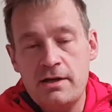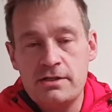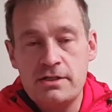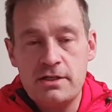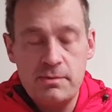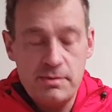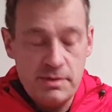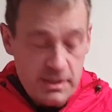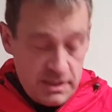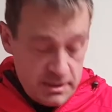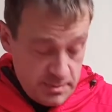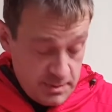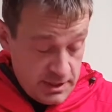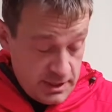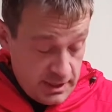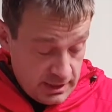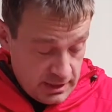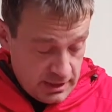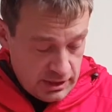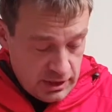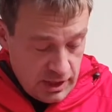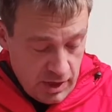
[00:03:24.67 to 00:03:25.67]
So with this
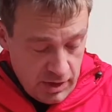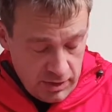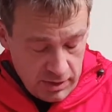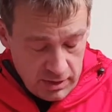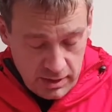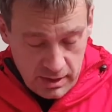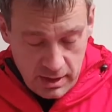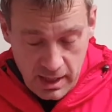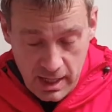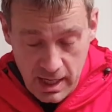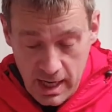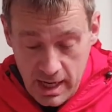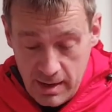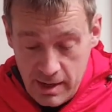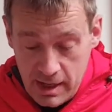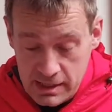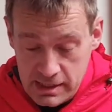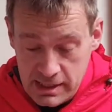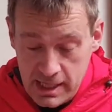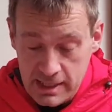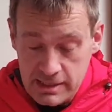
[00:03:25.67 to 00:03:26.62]
particular coat, it